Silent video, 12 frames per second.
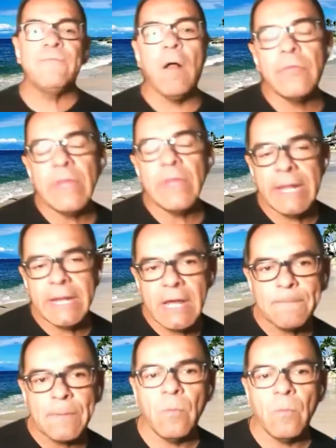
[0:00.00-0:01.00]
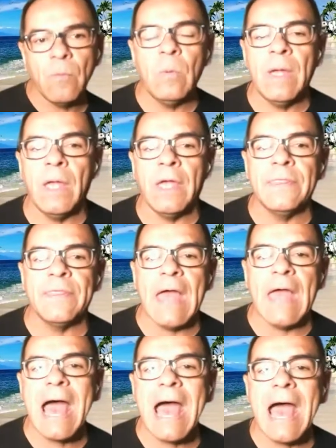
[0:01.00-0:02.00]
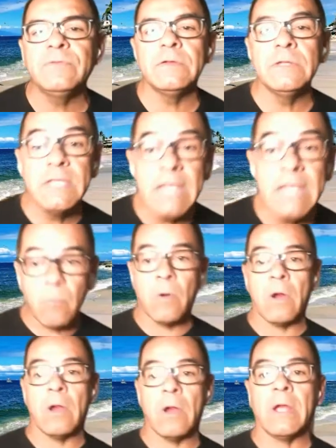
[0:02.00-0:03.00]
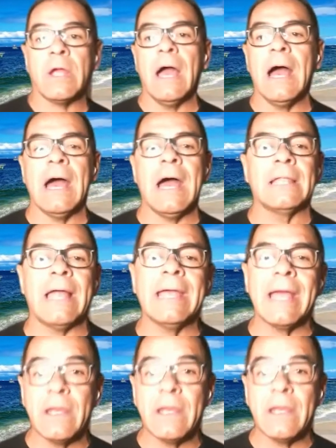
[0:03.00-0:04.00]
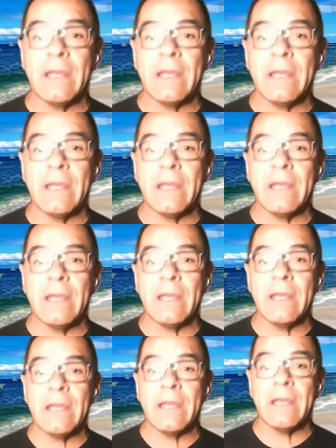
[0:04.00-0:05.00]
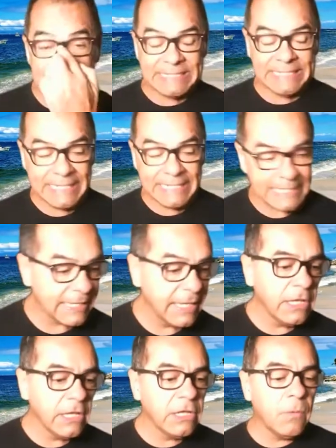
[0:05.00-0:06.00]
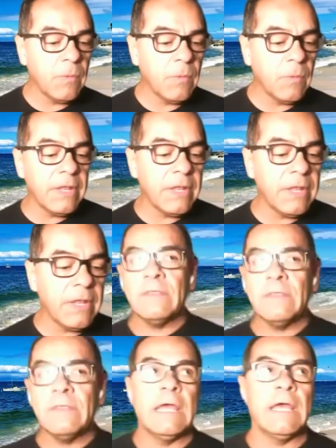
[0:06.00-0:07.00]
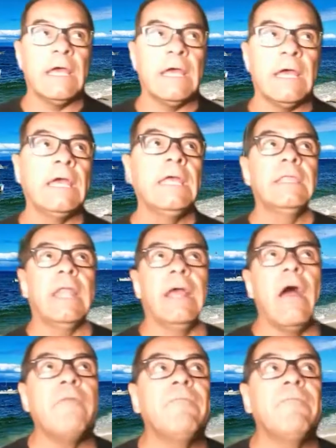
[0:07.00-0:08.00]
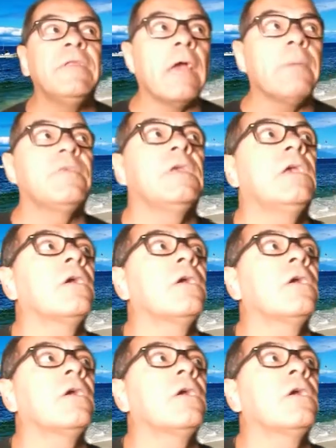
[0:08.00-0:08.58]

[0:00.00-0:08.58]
followed that up with how to network like a comadre on LinkedIn. You know, one of the things that I oftentimes